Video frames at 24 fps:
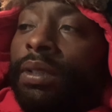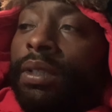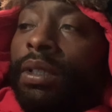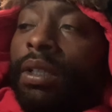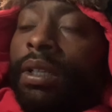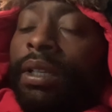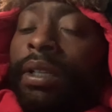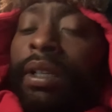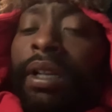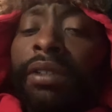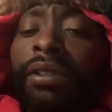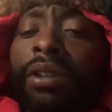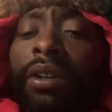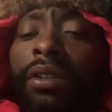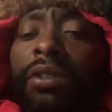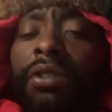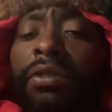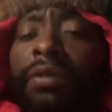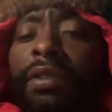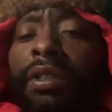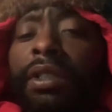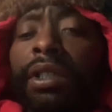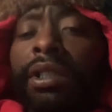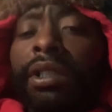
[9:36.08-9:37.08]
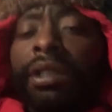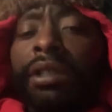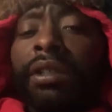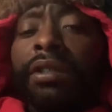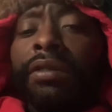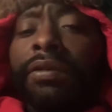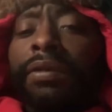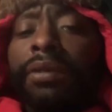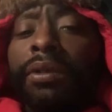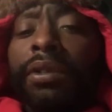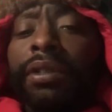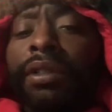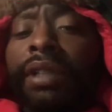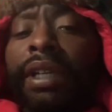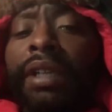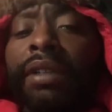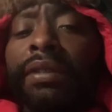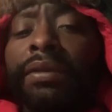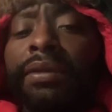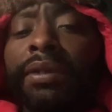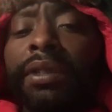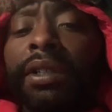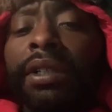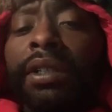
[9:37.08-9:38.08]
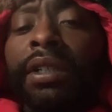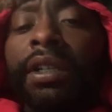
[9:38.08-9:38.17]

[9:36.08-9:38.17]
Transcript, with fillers: and that's all you really look for like for a